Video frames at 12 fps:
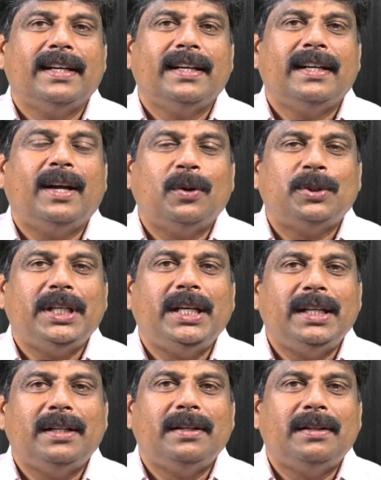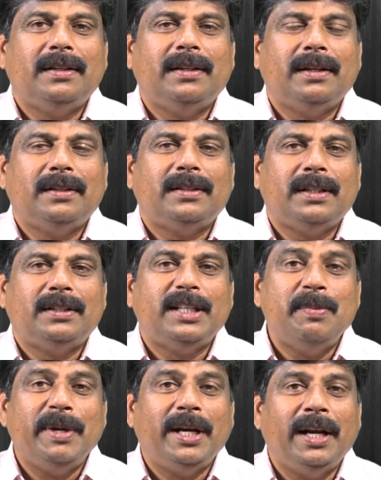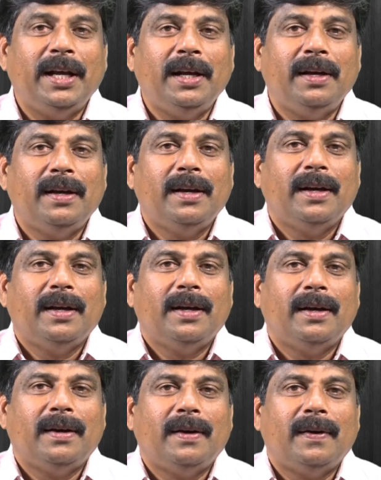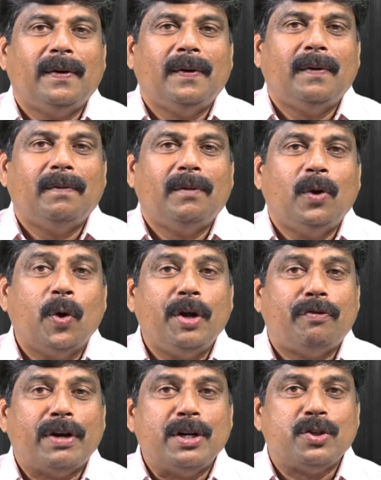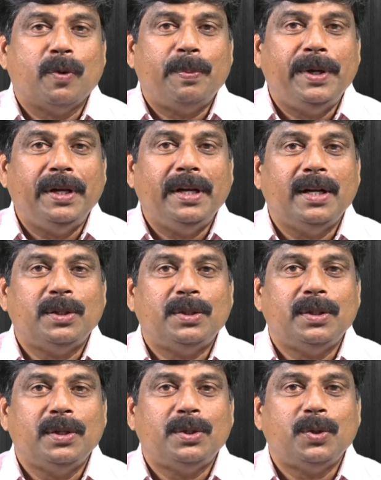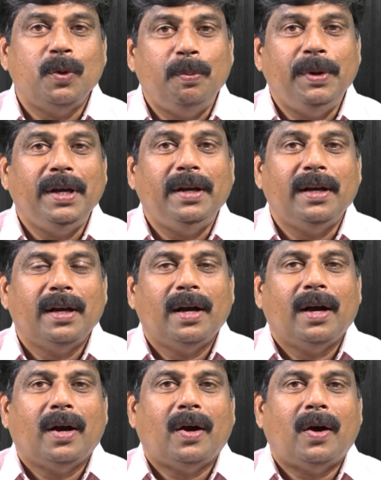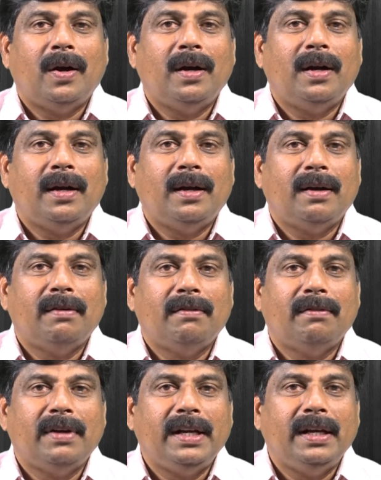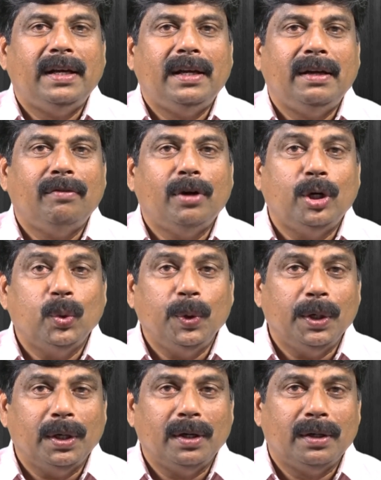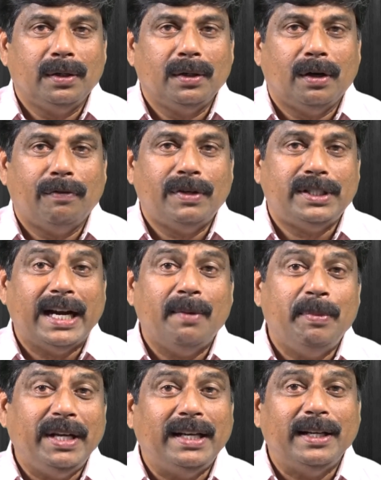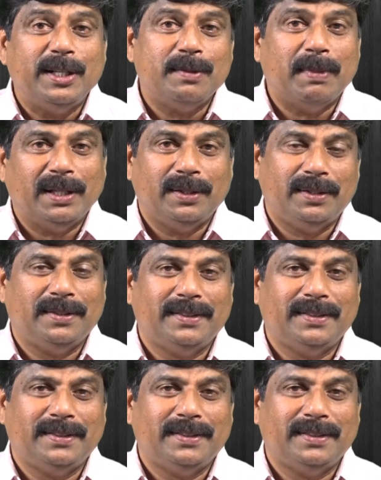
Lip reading: Now see, seemingly no difference opinions should be on a very evil doing of a son beating his mother.